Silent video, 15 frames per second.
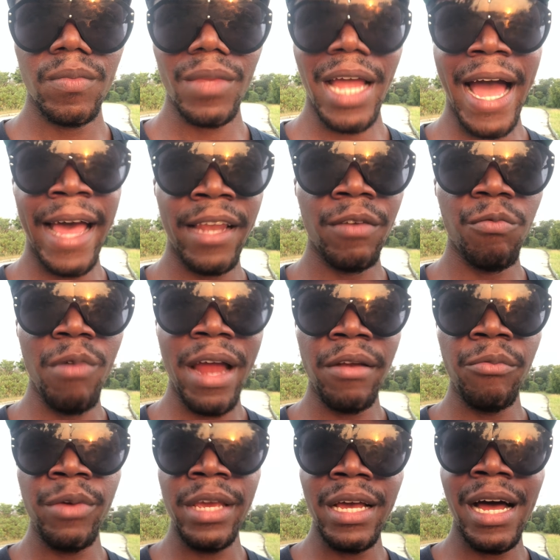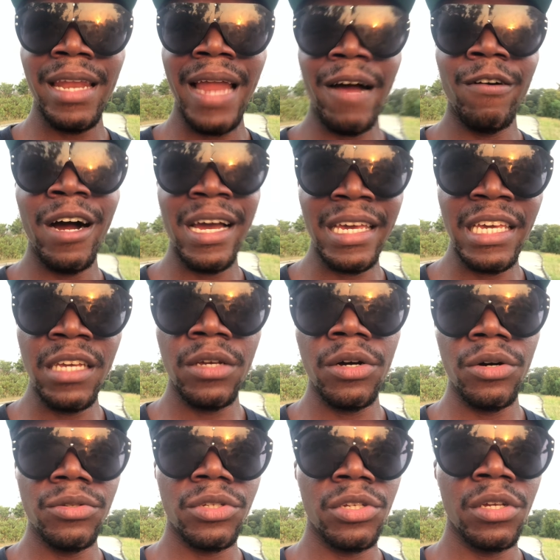And when we allow our
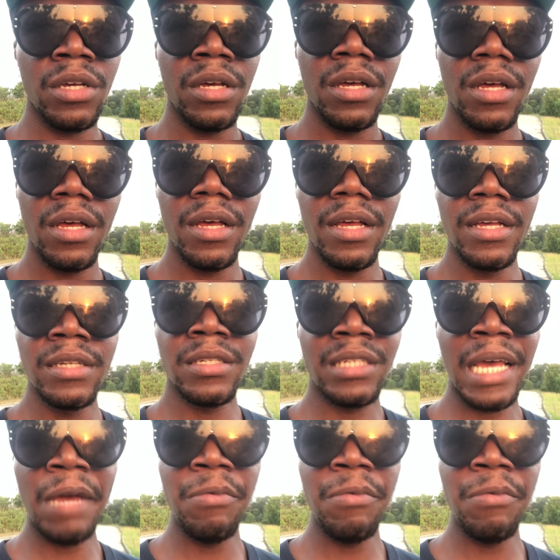ego to say